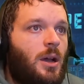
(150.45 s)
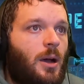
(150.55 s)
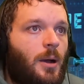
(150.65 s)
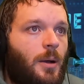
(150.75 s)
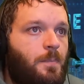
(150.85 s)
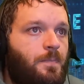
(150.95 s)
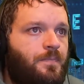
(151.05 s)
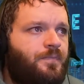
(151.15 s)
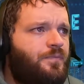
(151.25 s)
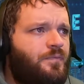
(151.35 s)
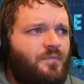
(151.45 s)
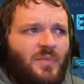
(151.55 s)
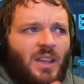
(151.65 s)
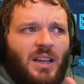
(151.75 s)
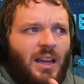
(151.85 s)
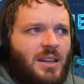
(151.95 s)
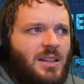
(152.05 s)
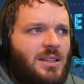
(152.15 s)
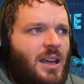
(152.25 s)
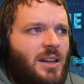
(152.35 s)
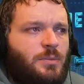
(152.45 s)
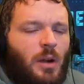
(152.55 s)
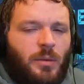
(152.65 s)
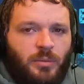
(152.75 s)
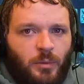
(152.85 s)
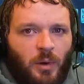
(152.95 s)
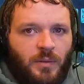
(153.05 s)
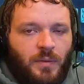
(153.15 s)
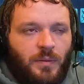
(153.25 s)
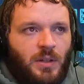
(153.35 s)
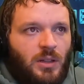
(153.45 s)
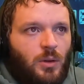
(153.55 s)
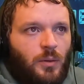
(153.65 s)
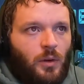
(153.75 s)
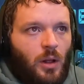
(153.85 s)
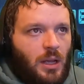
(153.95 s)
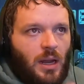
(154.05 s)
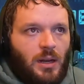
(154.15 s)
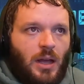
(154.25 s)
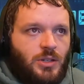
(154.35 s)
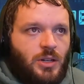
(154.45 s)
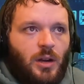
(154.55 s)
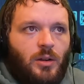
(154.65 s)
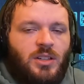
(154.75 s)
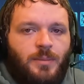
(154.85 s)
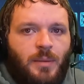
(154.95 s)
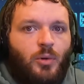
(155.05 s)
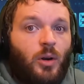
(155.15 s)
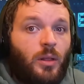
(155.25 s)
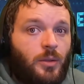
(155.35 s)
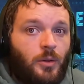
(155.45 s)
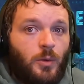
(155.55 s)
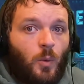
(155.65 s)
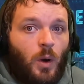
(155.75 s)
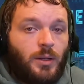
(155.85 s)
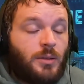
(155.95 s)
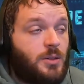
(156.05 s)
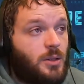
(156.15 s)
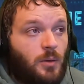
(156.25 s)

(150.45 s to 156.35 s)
Um, Again, Etienne is probably ranked 15th overall. I got Najee Harris on my board at 31. So